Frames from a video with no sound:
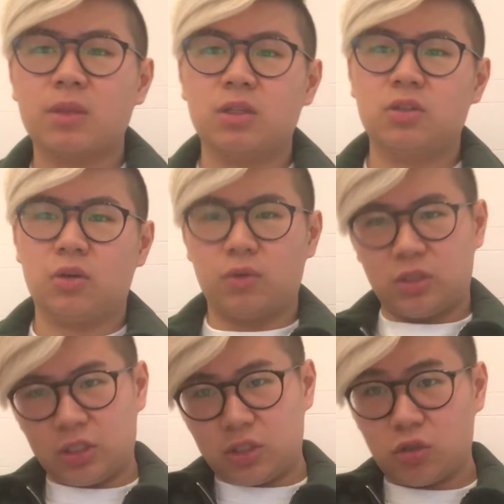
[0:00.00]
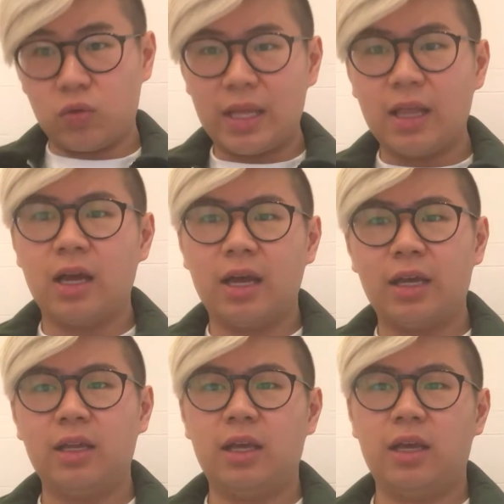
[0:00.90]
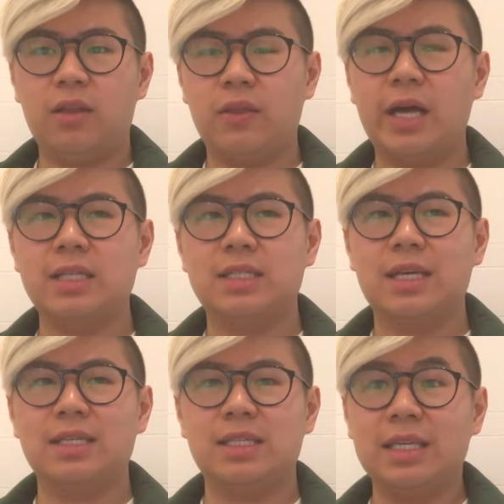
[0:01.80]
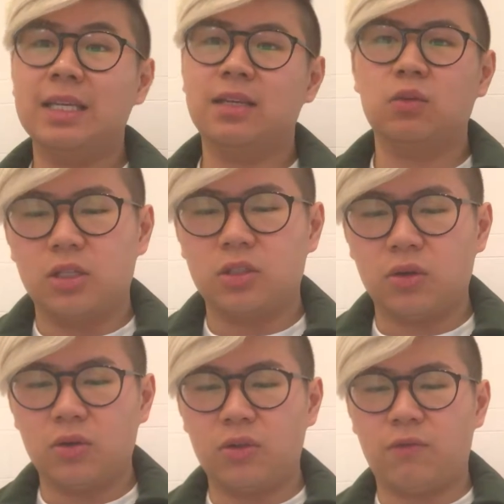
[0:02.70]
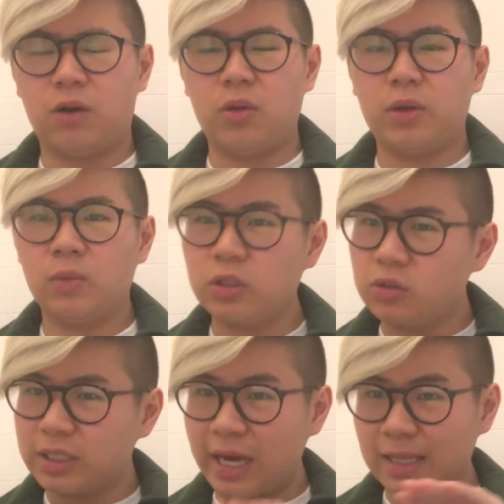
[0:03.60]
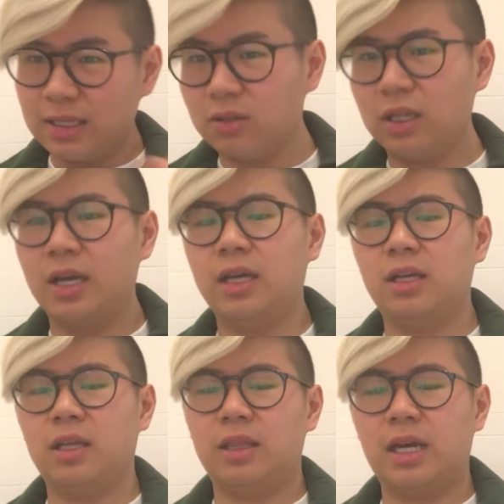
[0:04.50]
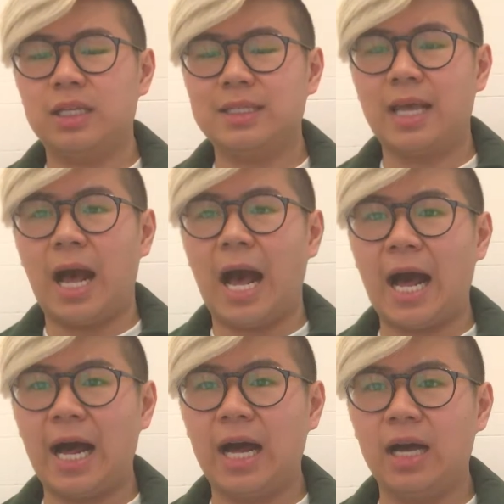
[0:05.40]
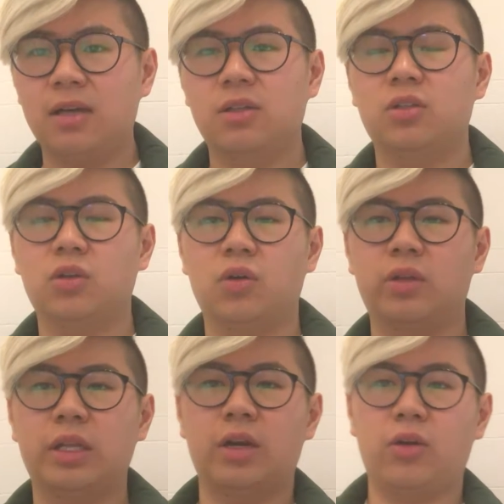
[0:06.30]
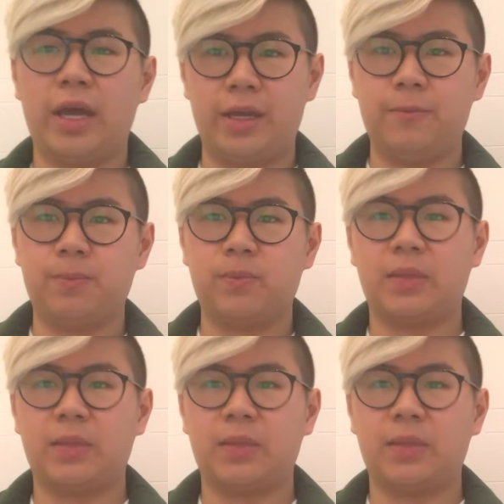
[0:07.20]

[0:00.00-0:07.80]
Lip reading: So it's just straight line, and that says E. So the following one, you just add a little line, that is A. So the letter A,